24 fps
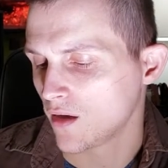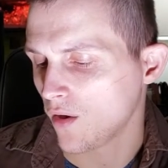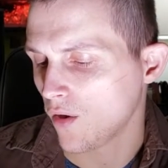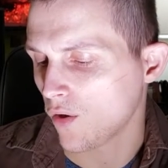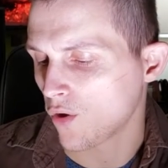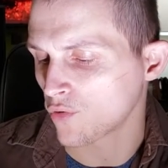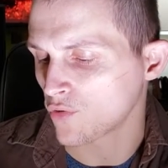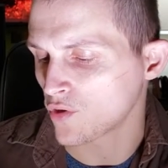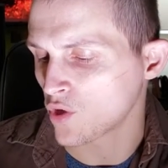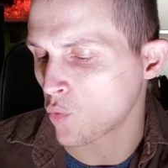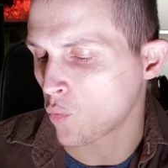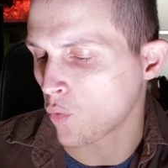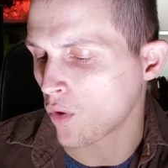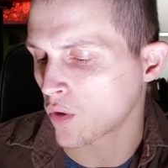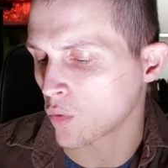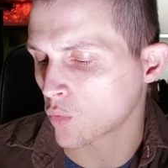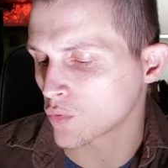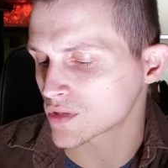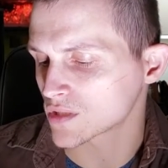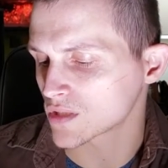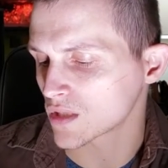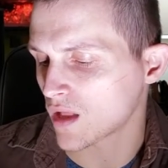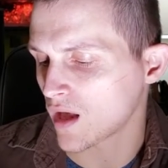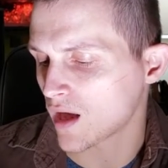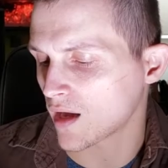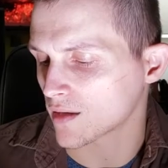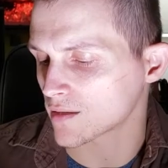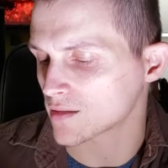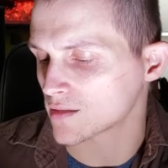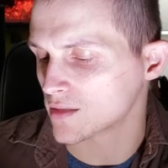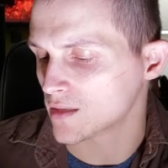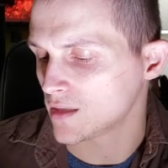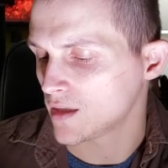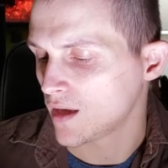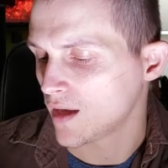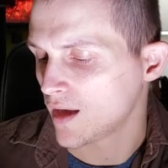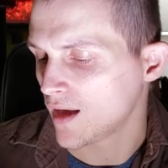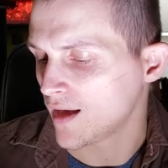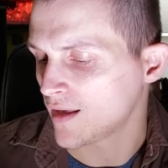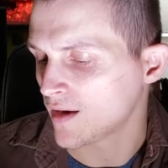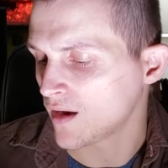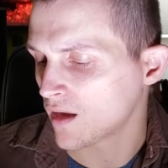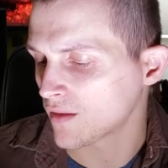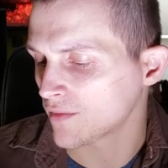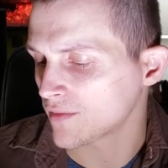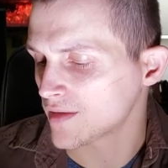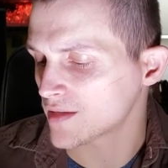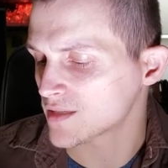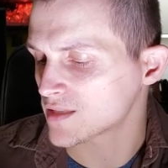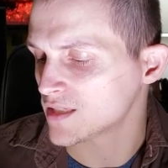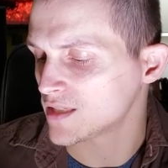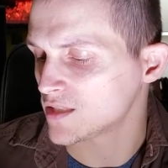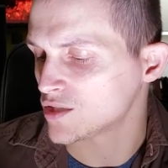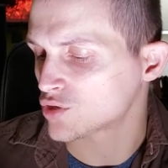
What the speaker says: only one was locked, and on this he